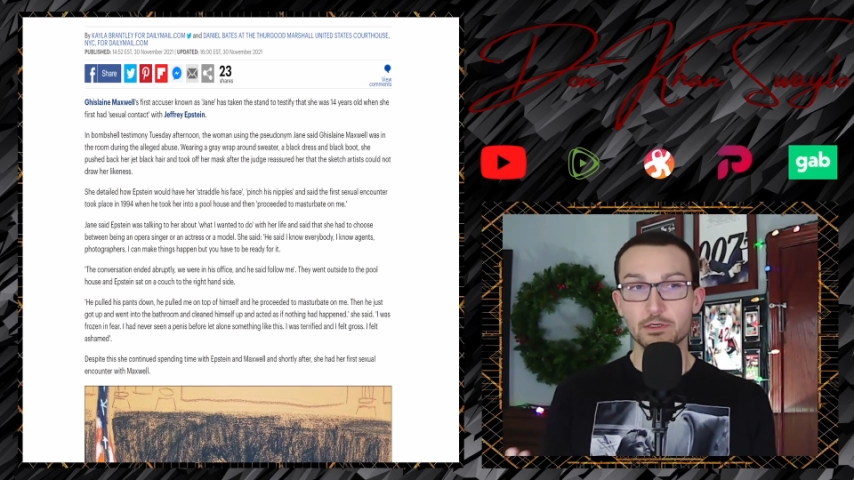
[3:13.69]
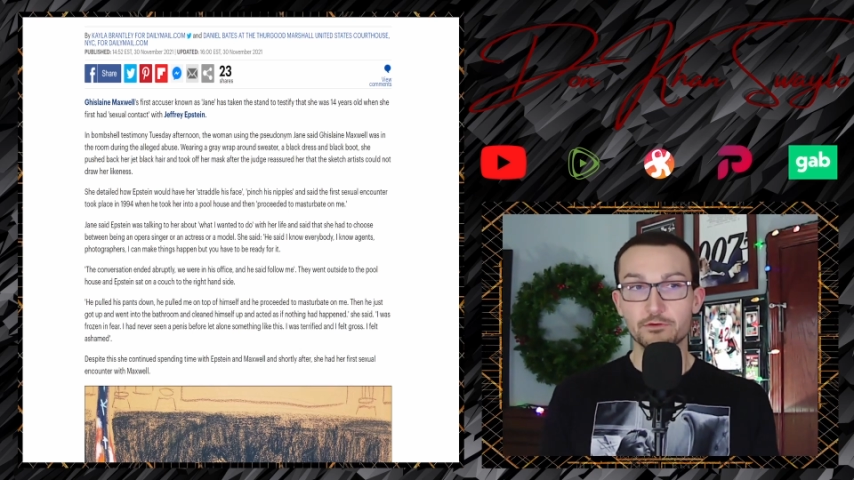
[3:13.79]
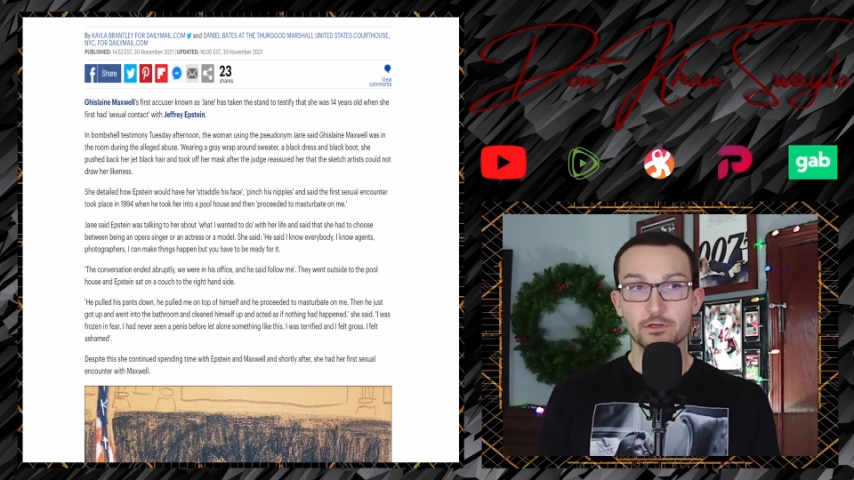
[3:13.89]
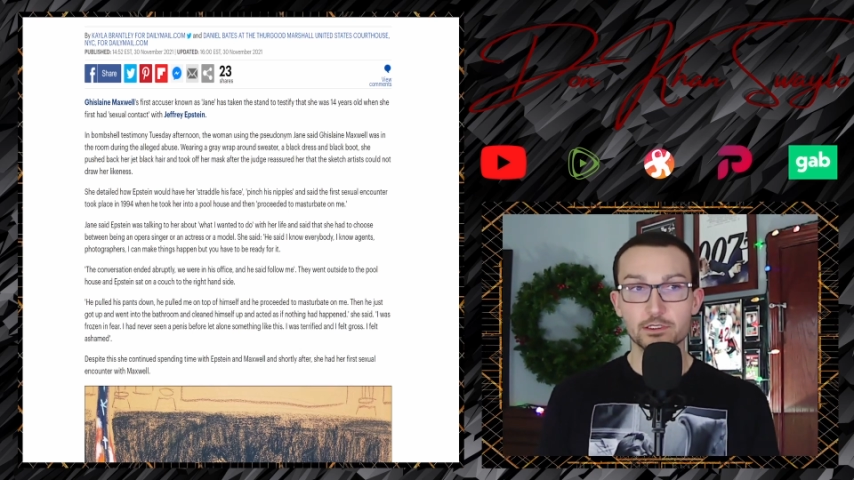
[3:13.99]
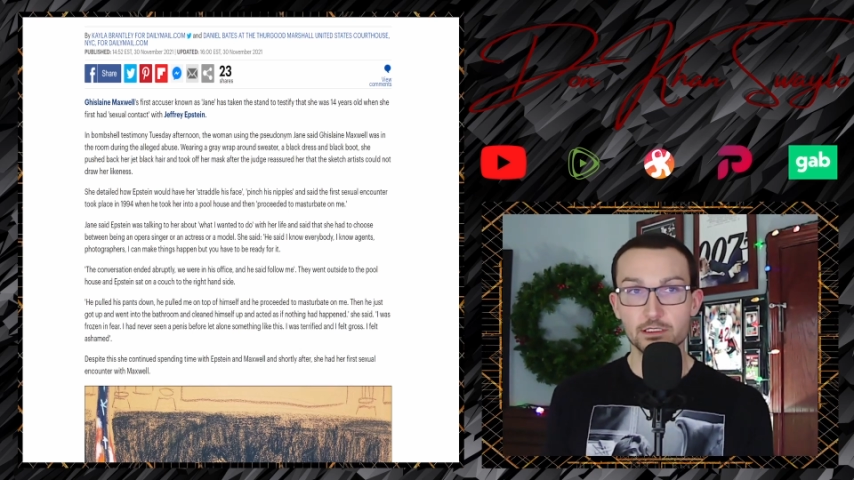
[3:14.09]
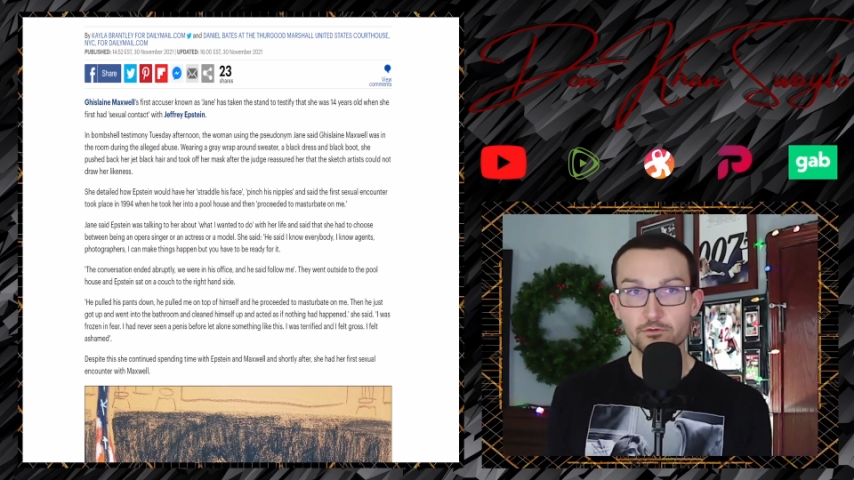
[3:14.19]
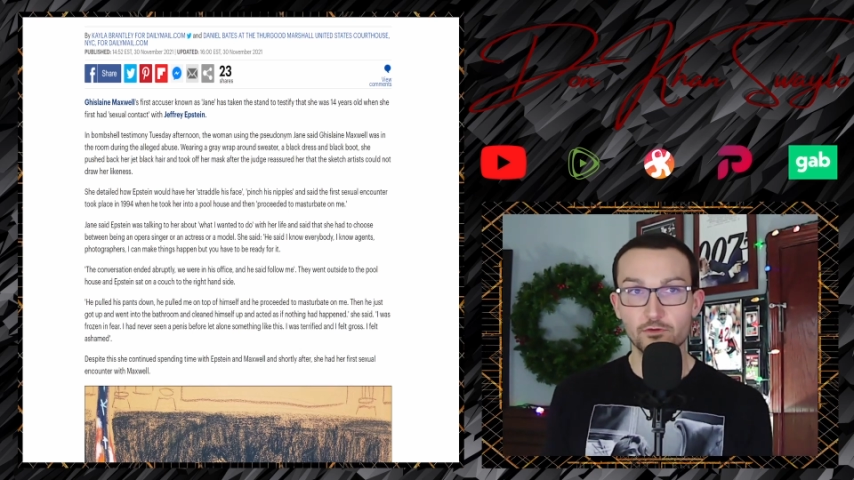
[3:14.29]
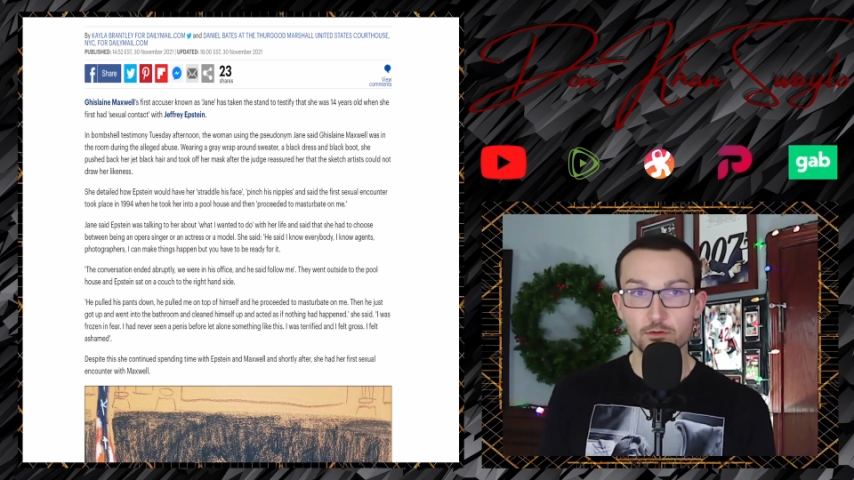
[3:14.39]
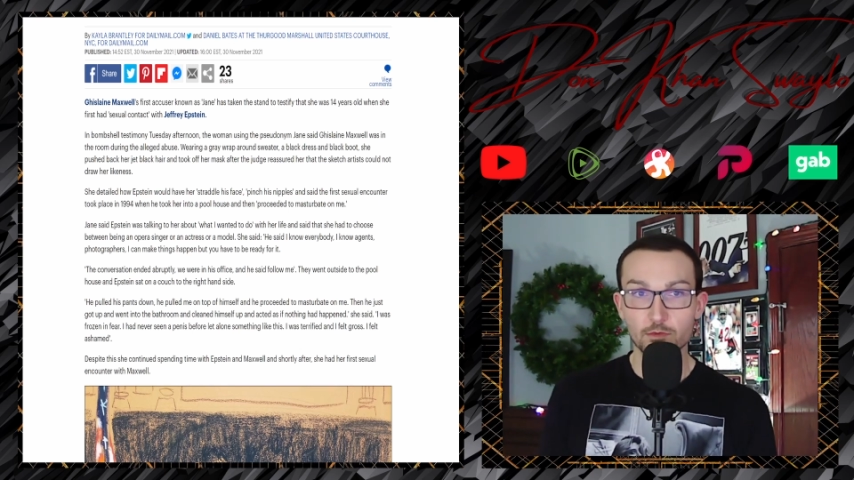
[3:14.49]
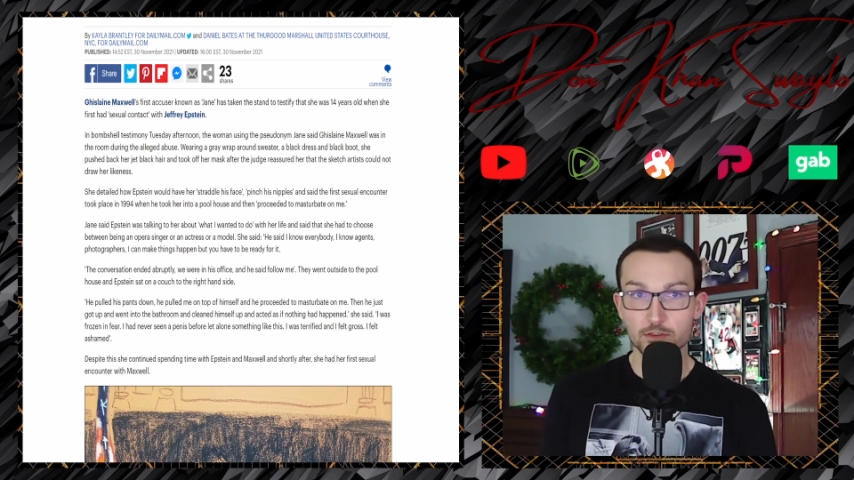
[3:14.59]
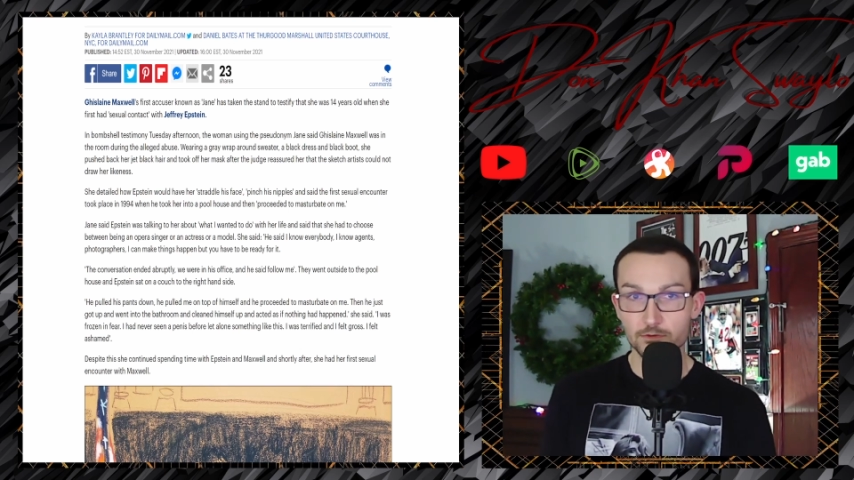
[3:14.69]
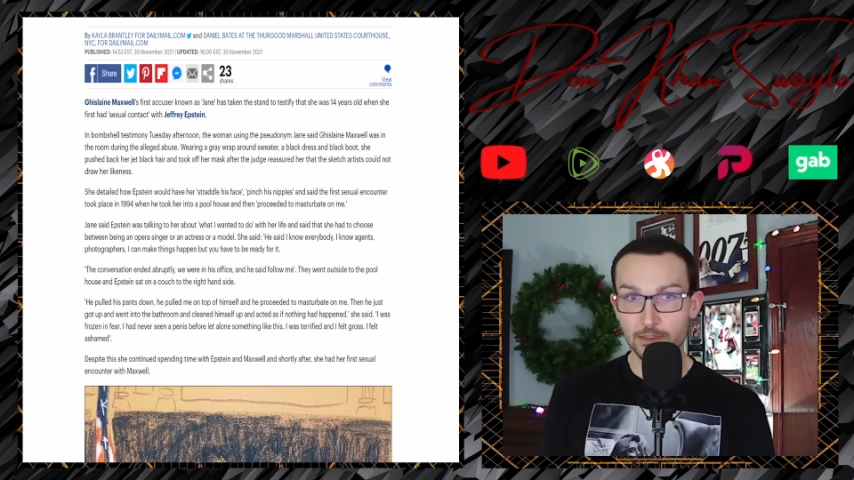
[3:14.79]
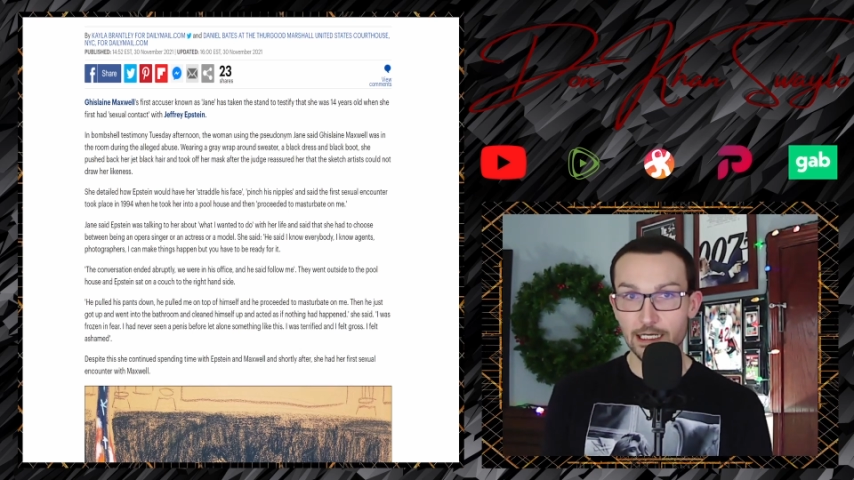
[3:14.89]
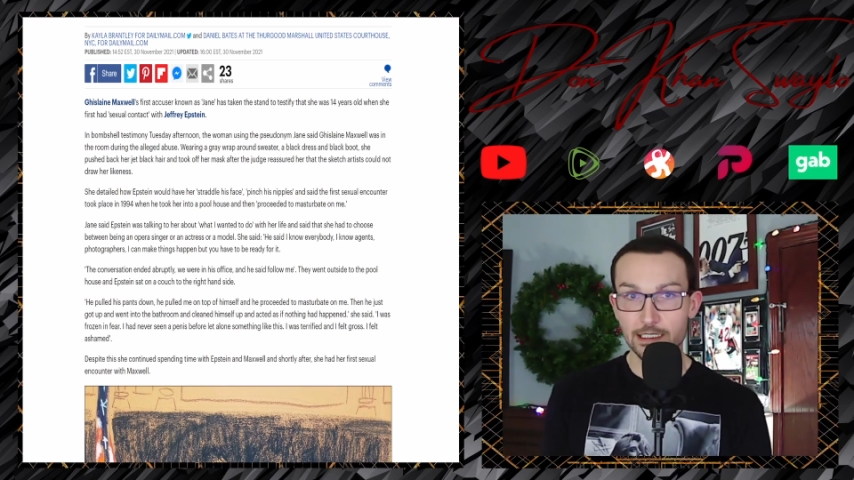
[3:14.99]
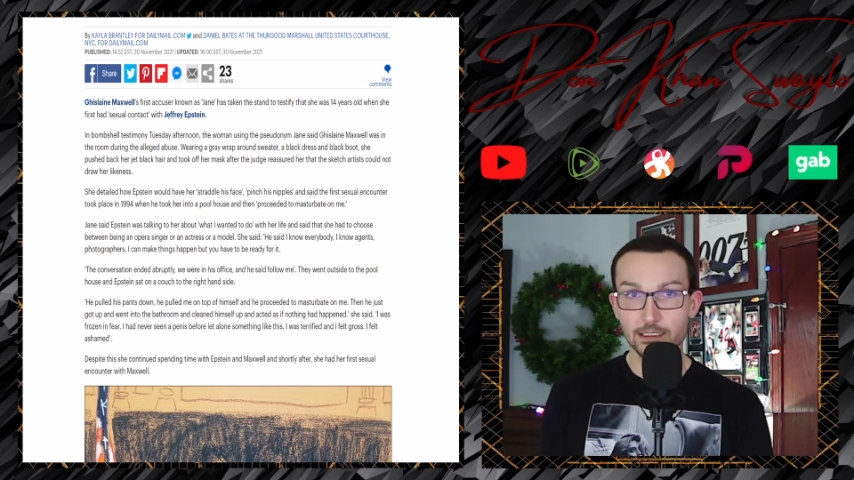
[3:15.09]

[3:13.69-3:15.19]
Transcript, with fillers: but first and foremost, we got